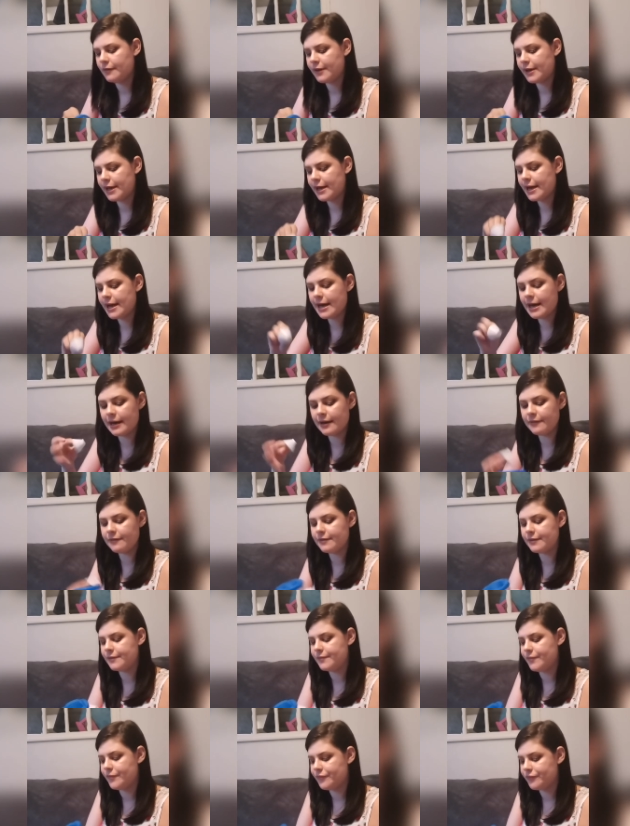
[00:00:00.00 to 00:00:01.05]
They have
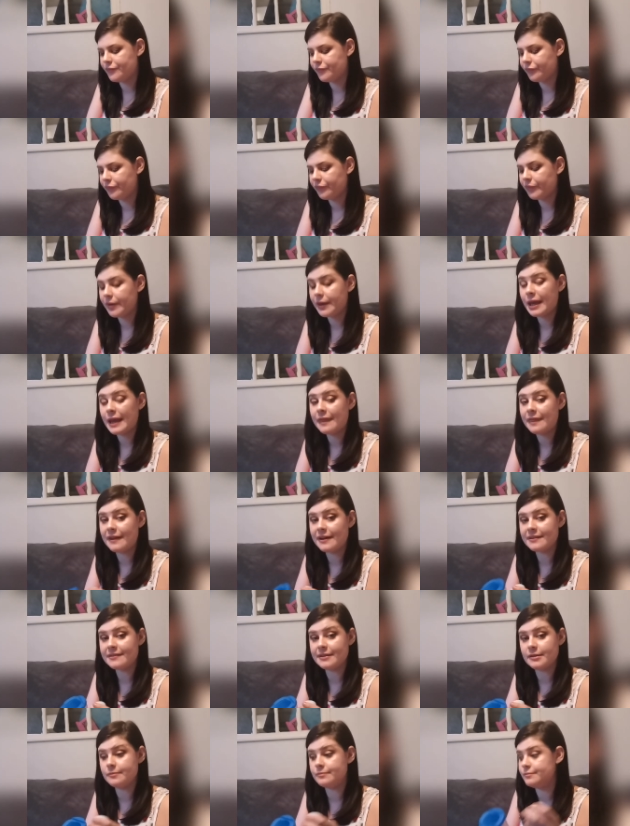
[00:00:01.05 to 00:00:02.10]

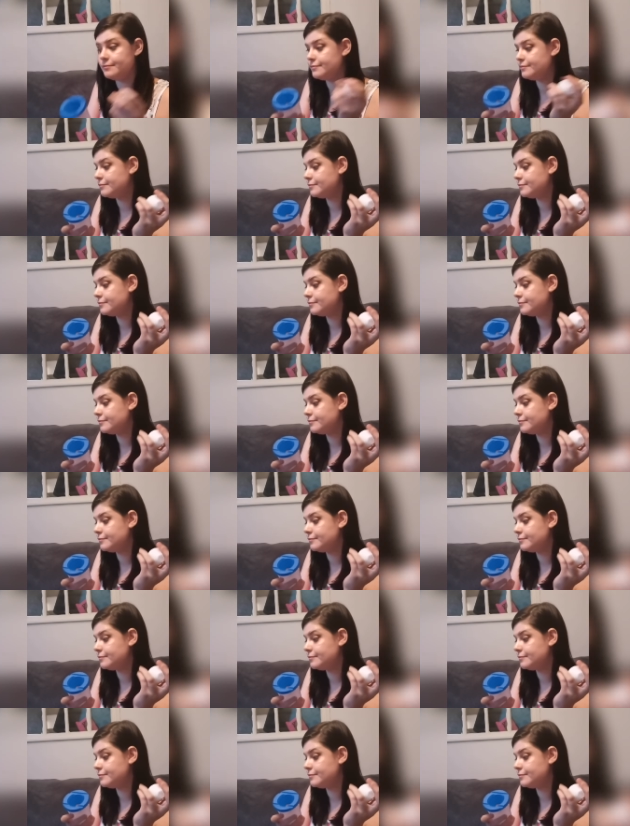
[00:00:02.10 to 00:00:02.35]
that in.